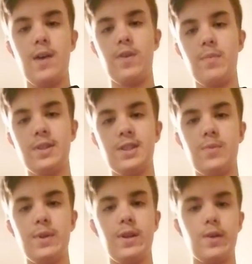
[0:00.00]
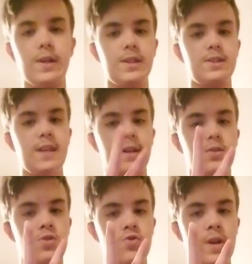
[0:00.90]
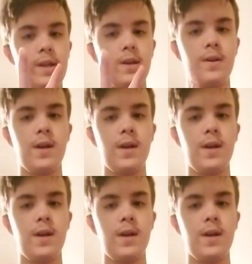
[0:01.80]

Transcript: if I mess up, then I'll get a second strike.